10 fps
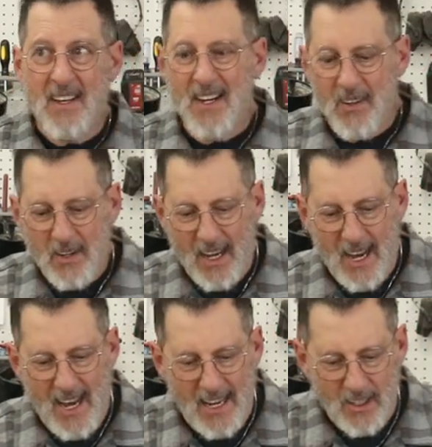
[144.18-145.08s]

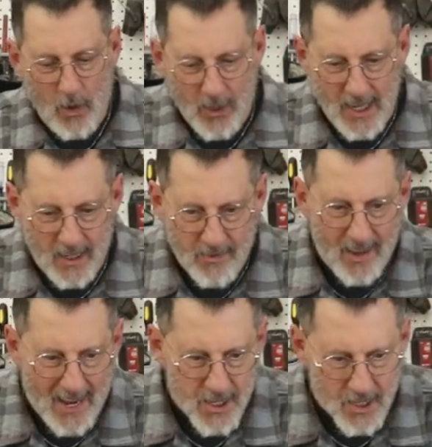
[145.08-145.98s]
Okay, I had to go get a
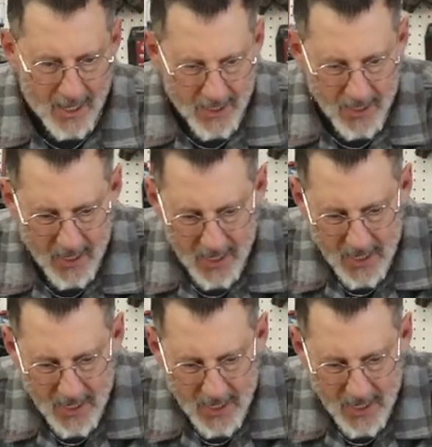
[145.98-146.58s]
flashlight.